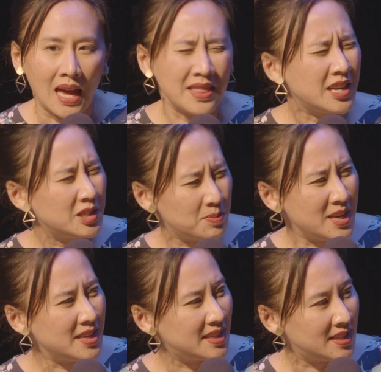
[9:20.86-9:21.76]
And that it's
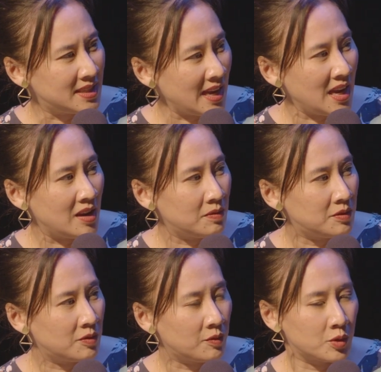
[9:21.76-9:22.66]
being
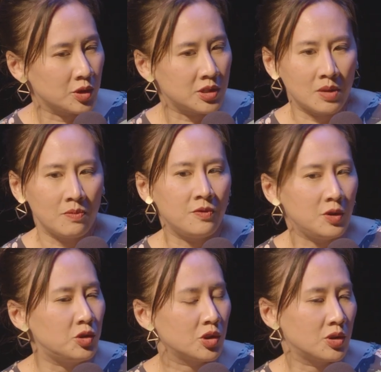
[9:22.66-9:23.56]
saved for some
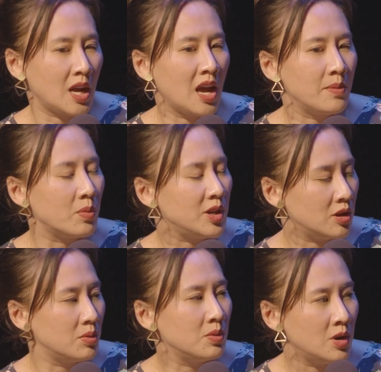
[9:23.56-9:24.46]
future time where we
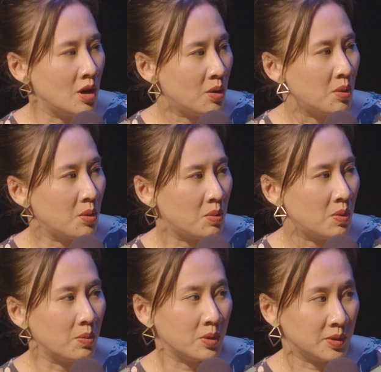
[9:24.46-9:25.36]
don't know
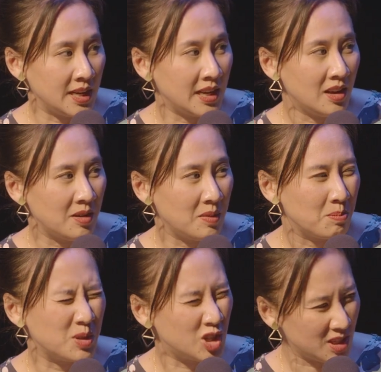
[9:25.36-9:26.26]
when we'll need it,
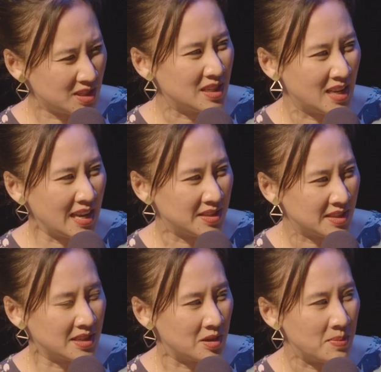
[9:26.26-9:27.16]
but just in case,
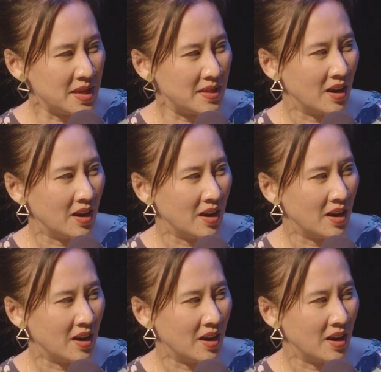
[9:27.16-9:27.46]
it's going to be